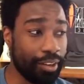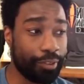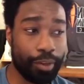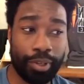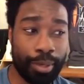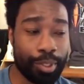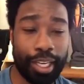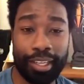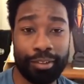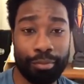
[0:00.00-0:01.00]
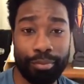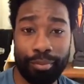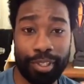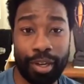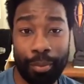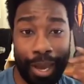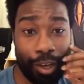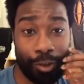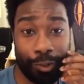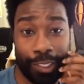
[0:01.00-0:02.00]
Like when I'm checking, you know, my
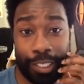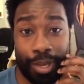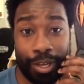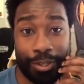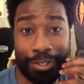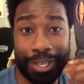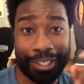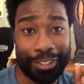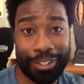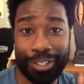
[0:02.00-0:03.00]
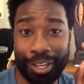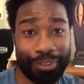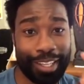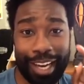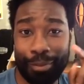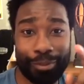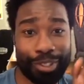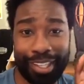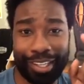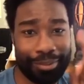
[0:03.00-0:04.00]
own emails, like there's stuff that I'm
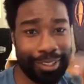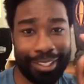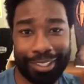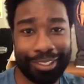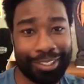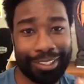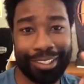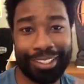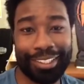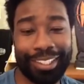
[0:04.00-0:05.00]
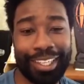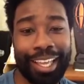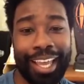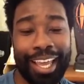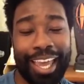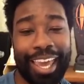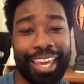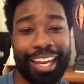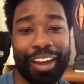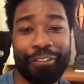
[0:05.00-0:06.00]
just like delete, delete, delete, delete,
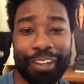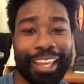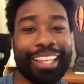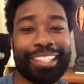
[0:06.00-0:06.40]
and I feel like it's